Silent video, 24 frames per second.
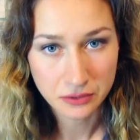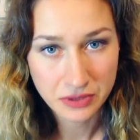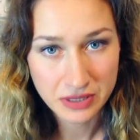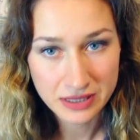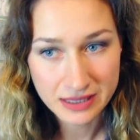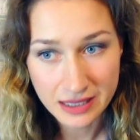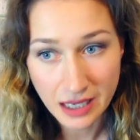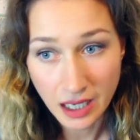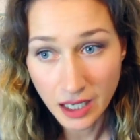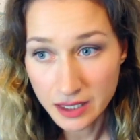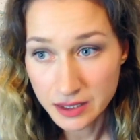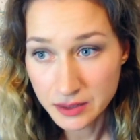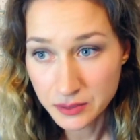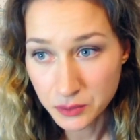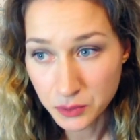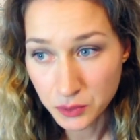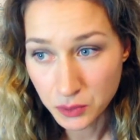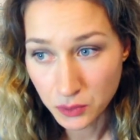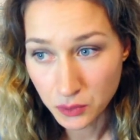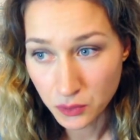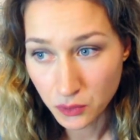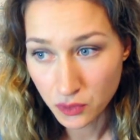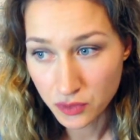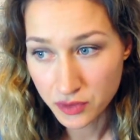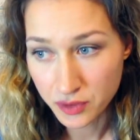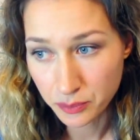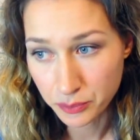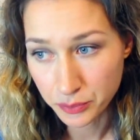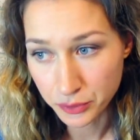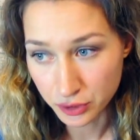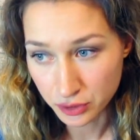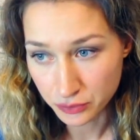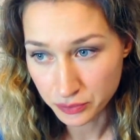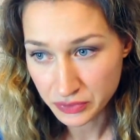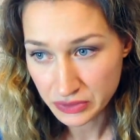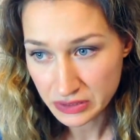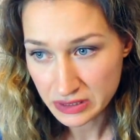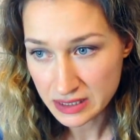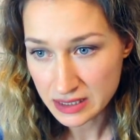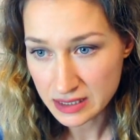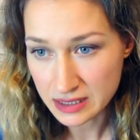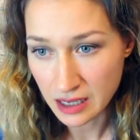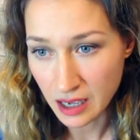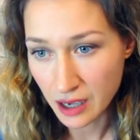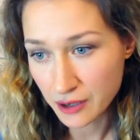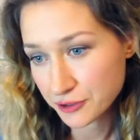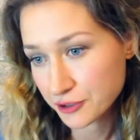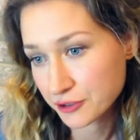decide the purpose,
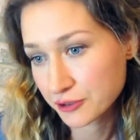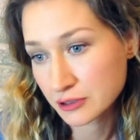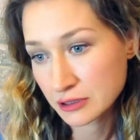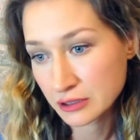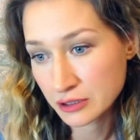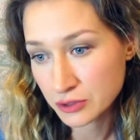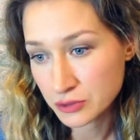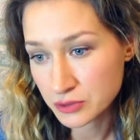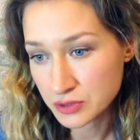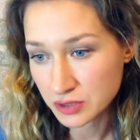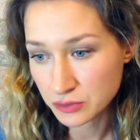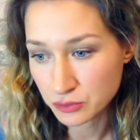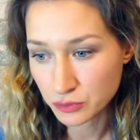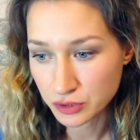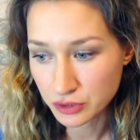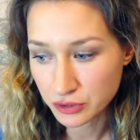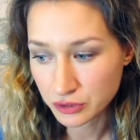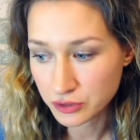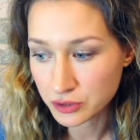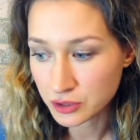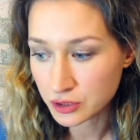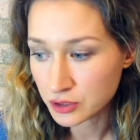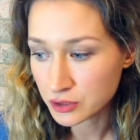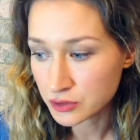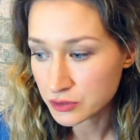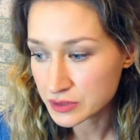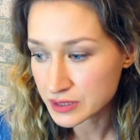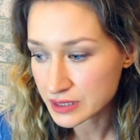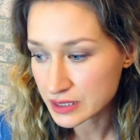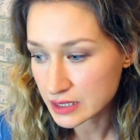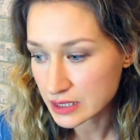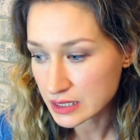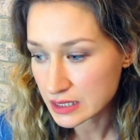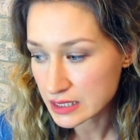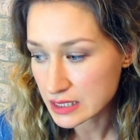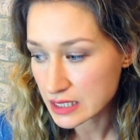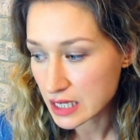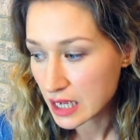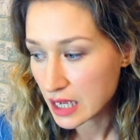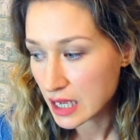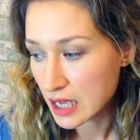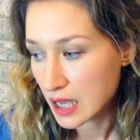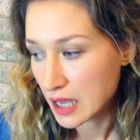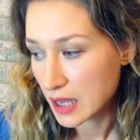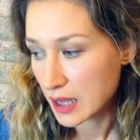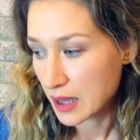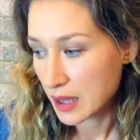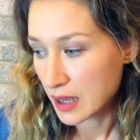how you're going to use it, when you're going to use it.
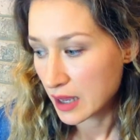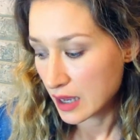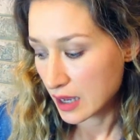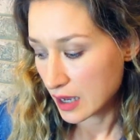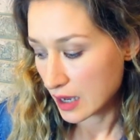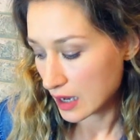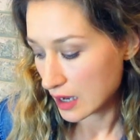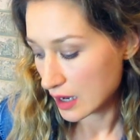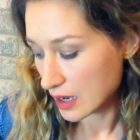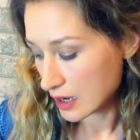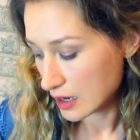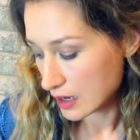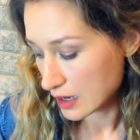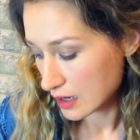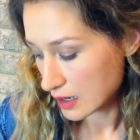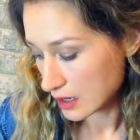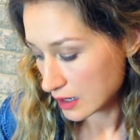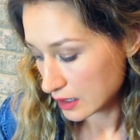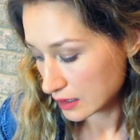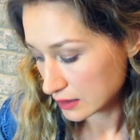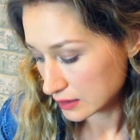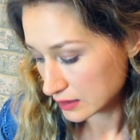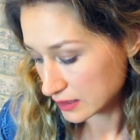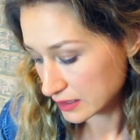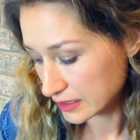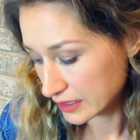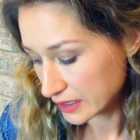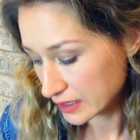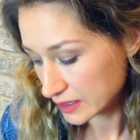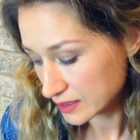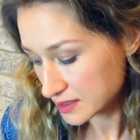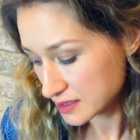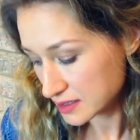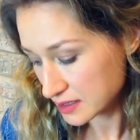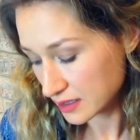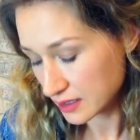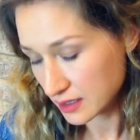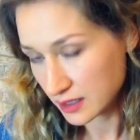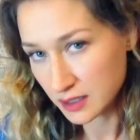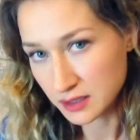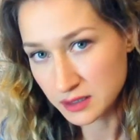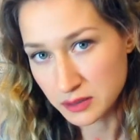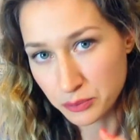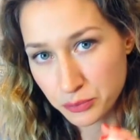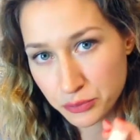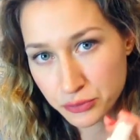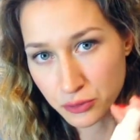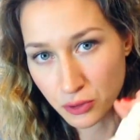Get an
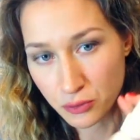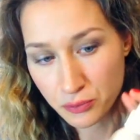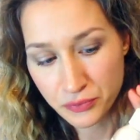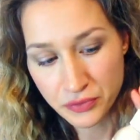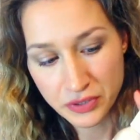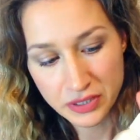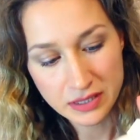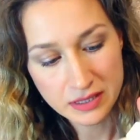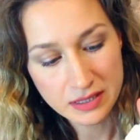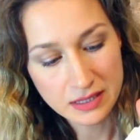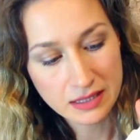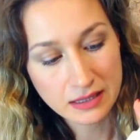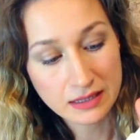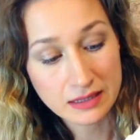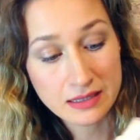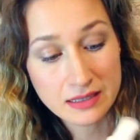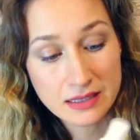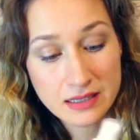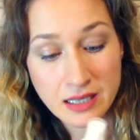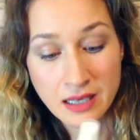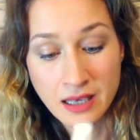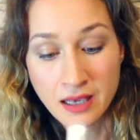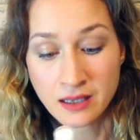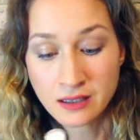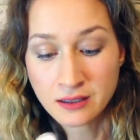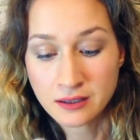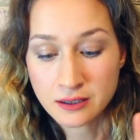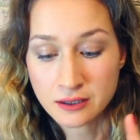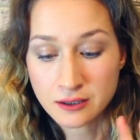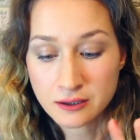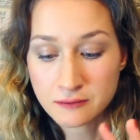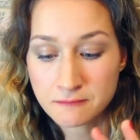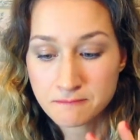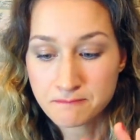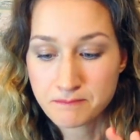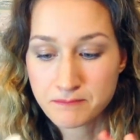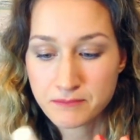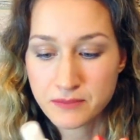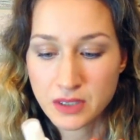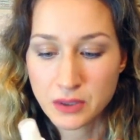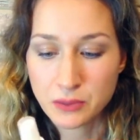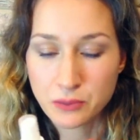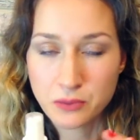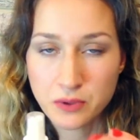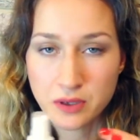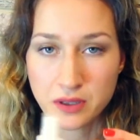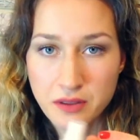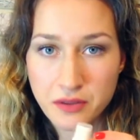appropriate container
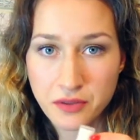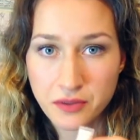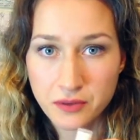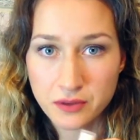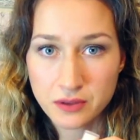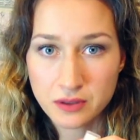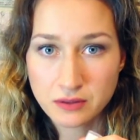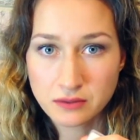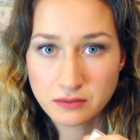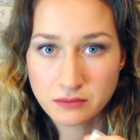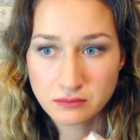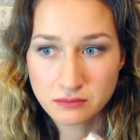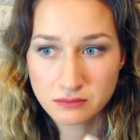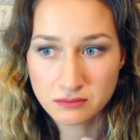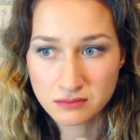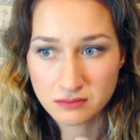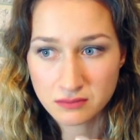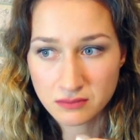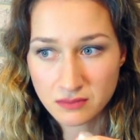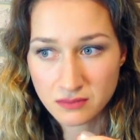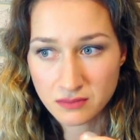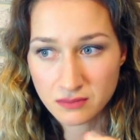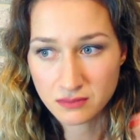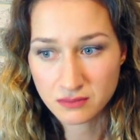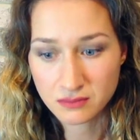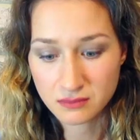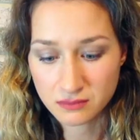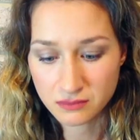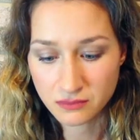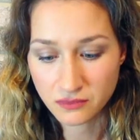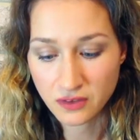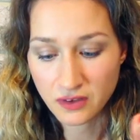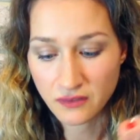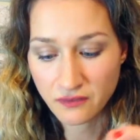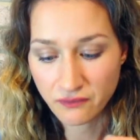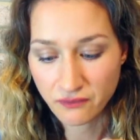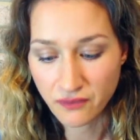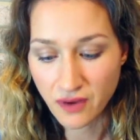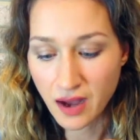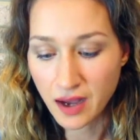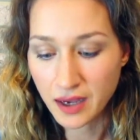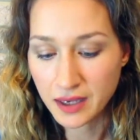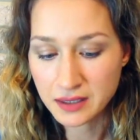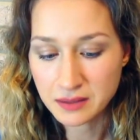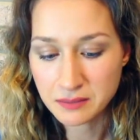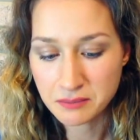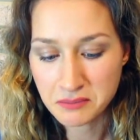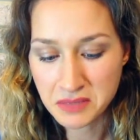with
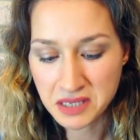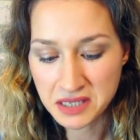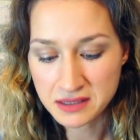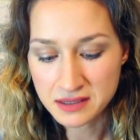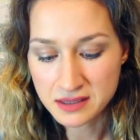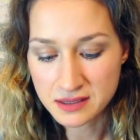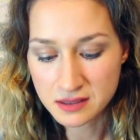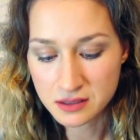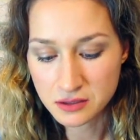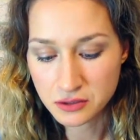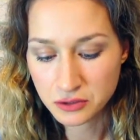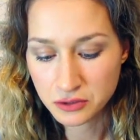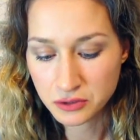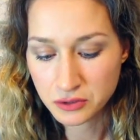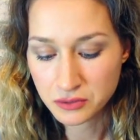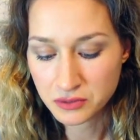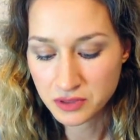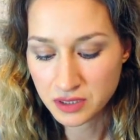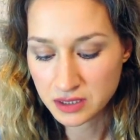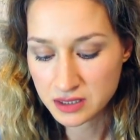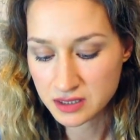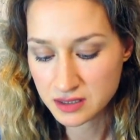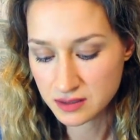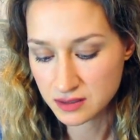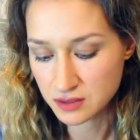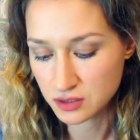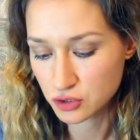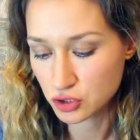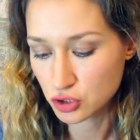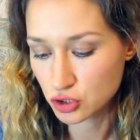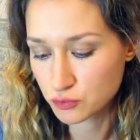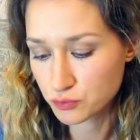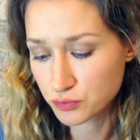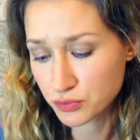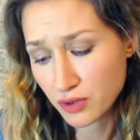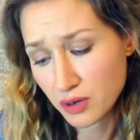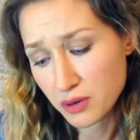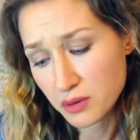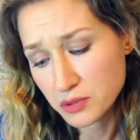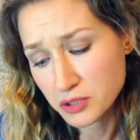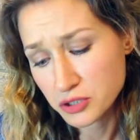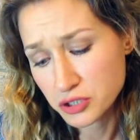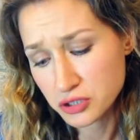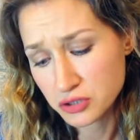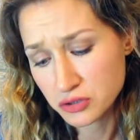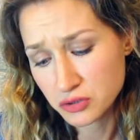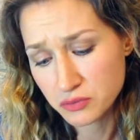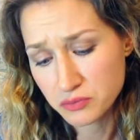fine mist, that probably
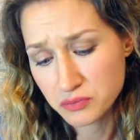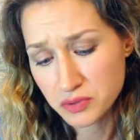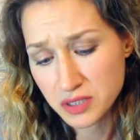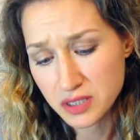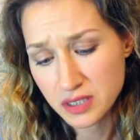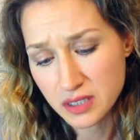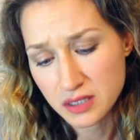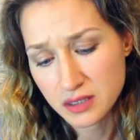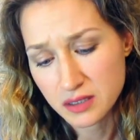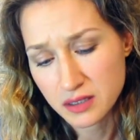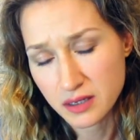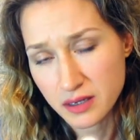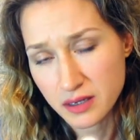should be